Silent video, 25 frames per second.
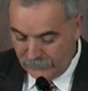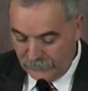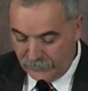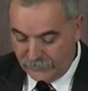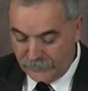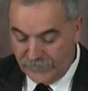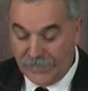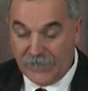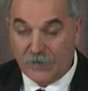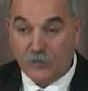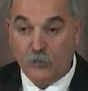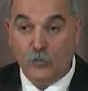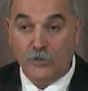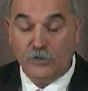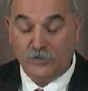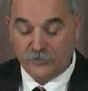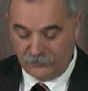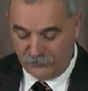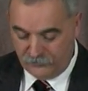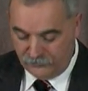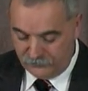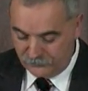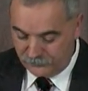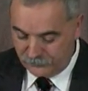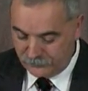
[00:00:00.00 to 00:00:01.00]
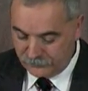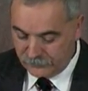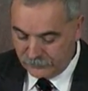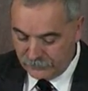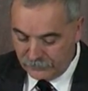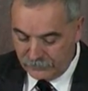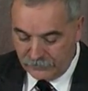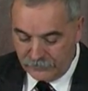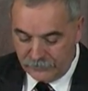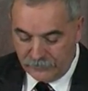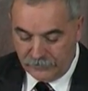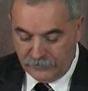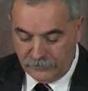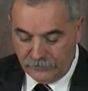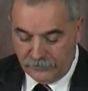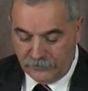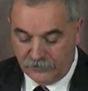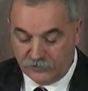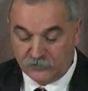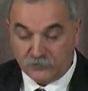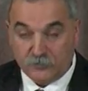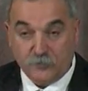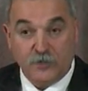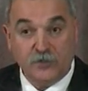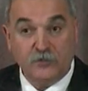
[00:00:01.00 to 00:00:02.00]
And that winner
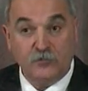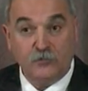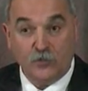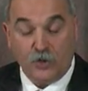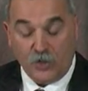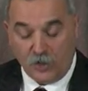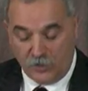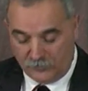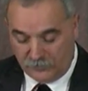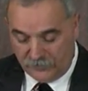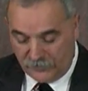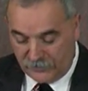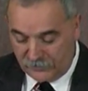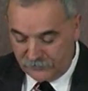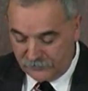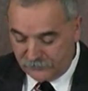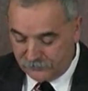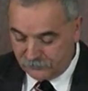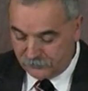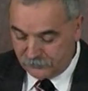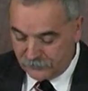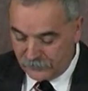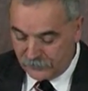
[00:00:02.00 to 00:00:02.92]
is Mitt Romney.